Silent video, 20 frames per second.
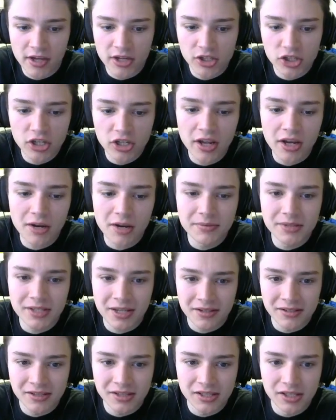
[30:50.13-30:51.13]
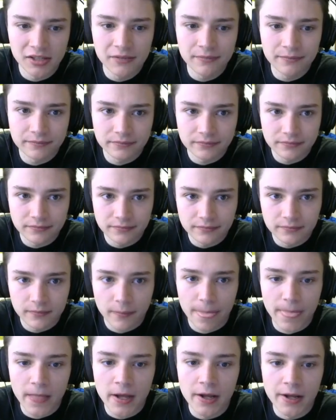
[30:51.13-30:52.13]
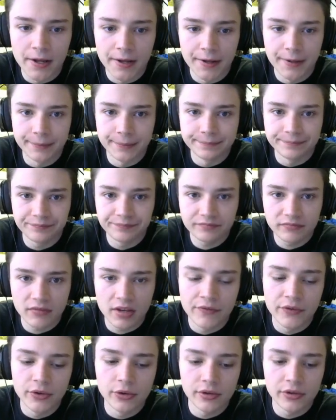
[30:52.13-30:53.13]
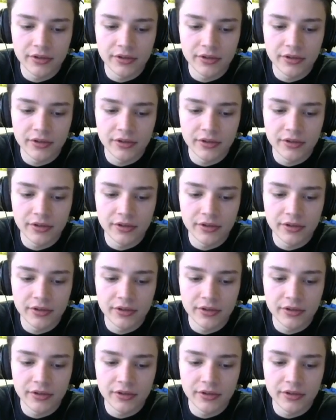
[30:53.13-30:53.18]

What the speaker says: should end up second seed. If you look at